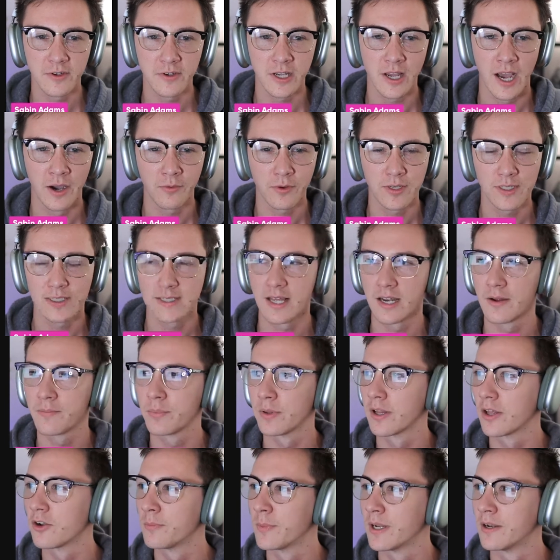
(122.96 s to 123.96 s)
I want to set up a
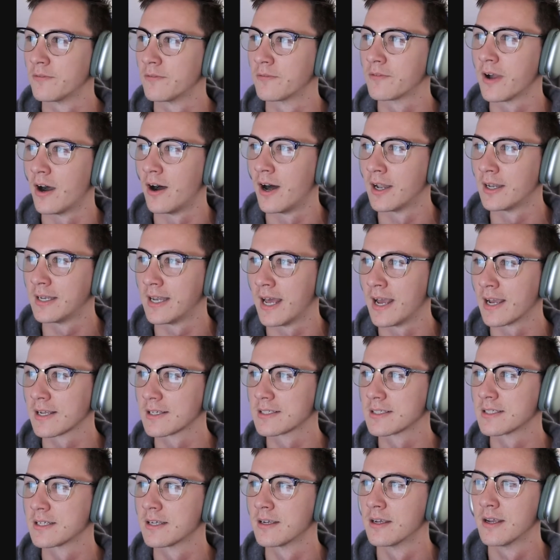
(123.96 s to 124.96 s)
little bit of
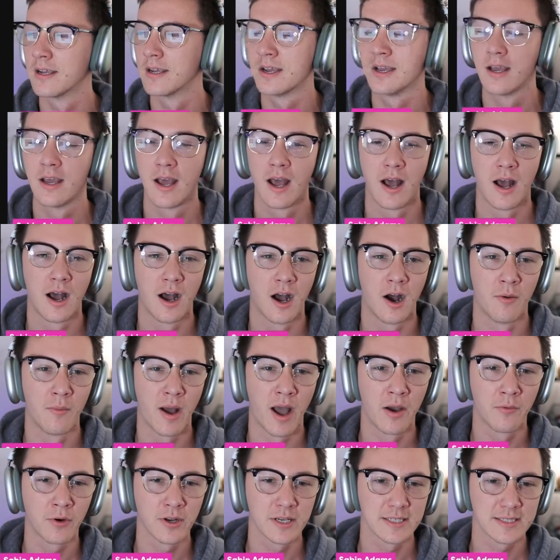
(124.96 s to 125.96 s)
context. I
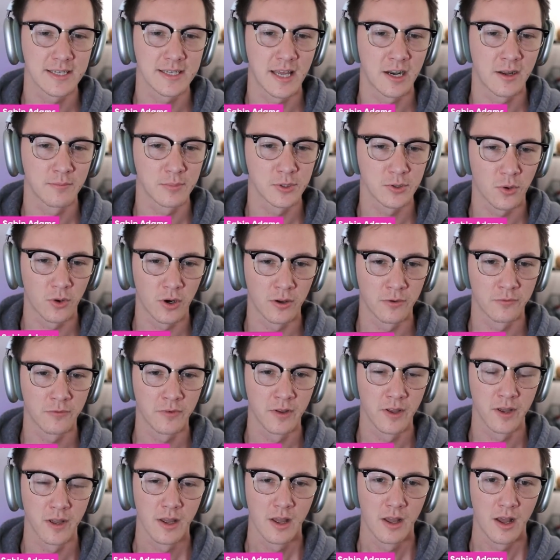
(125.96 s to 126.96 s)
want to set up sort of
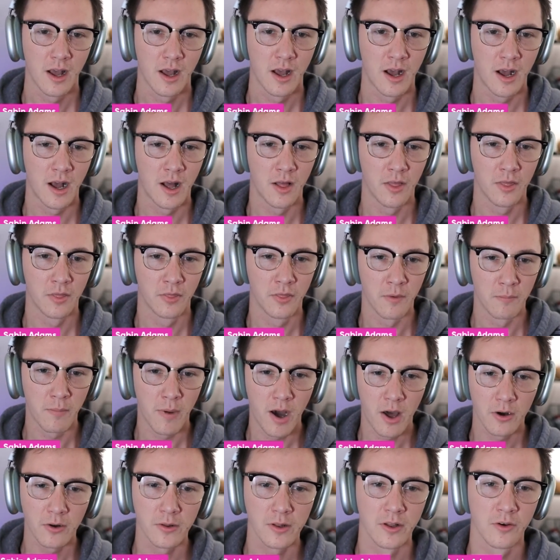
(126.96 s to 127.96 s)
the
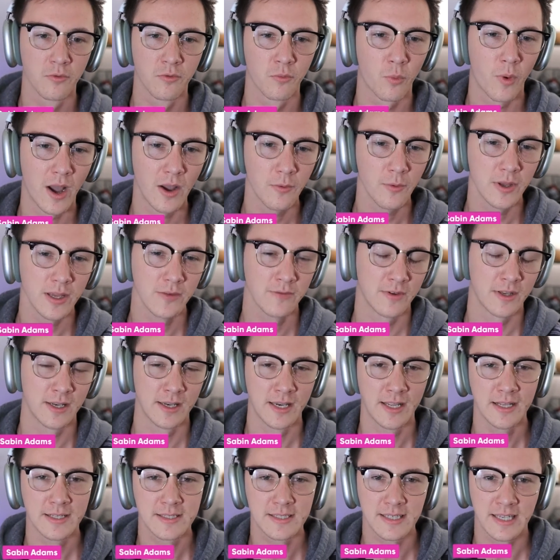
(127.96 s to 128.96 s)
model of why we even
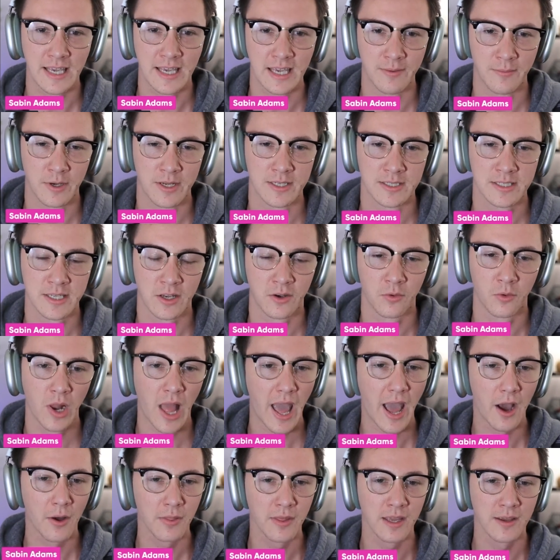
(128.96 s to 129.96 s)
need schemas and
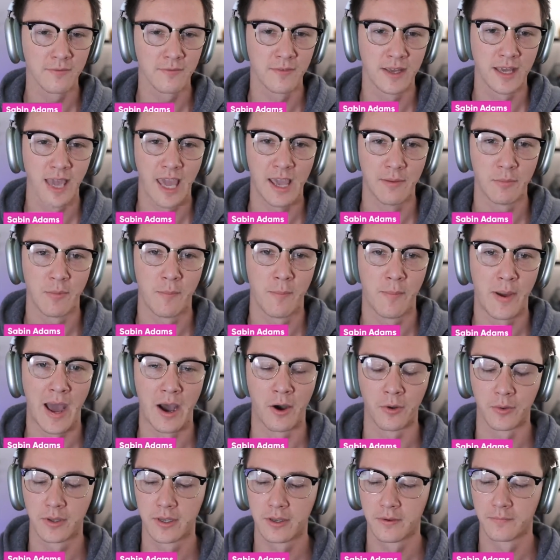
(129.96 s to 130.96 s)
how they even came
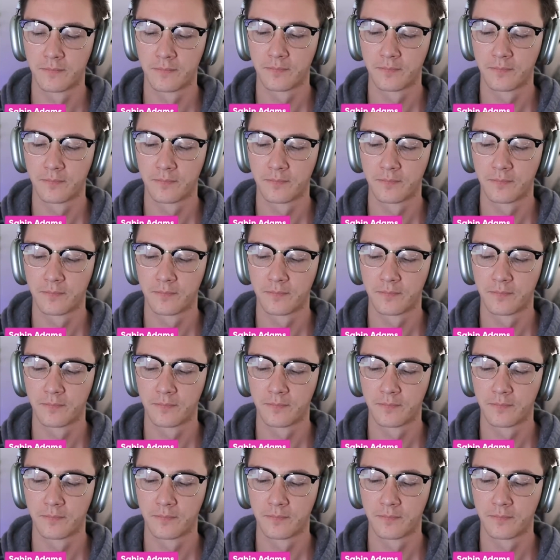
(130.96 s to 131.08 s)
about.